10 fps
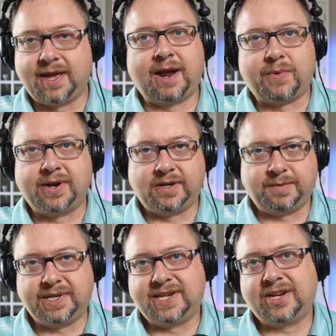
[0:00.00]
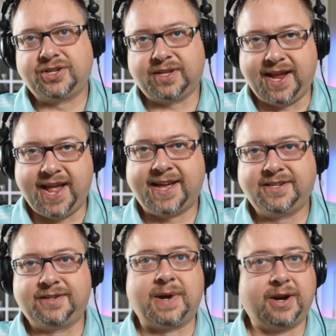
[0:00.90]
wanted to potentially add
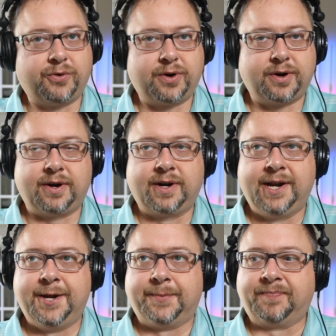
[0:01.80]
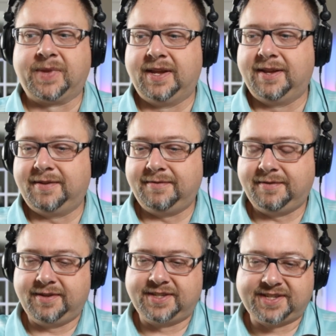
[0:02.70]
to my order,
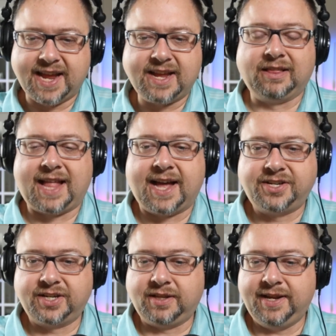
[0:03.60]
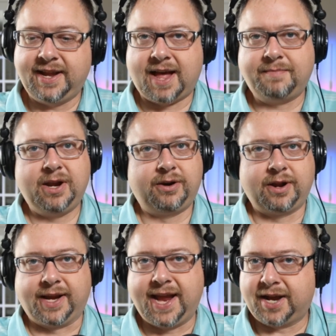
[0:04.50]
psychologically, I'm hearing a
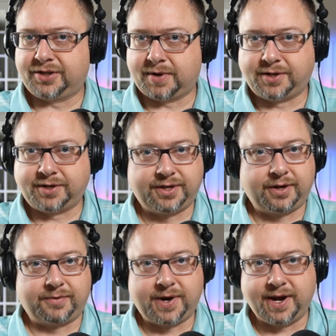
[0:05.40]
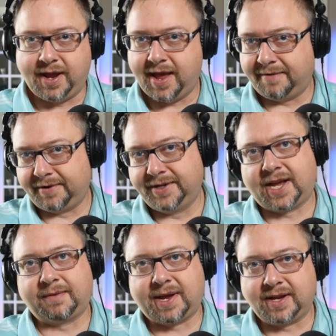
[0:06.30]
cash register ring every
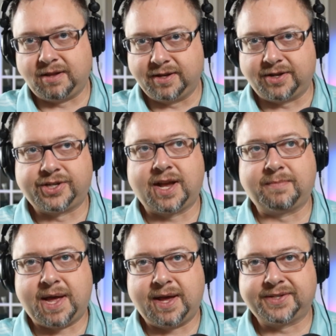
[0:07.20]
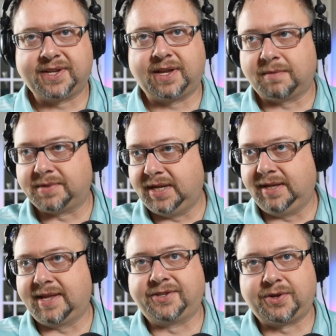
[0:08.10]
time I click a checkbox, and I'm seeing
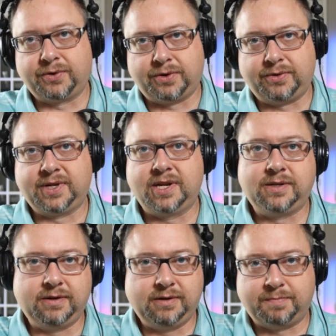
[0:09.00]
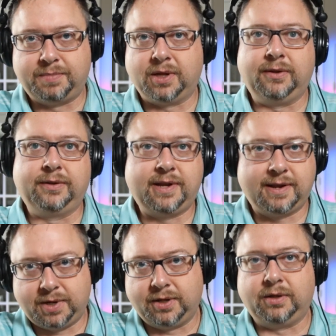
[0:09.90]
that total continue to build and
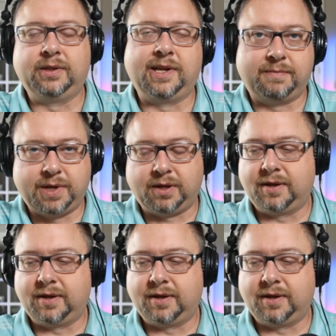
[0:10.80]
build and build.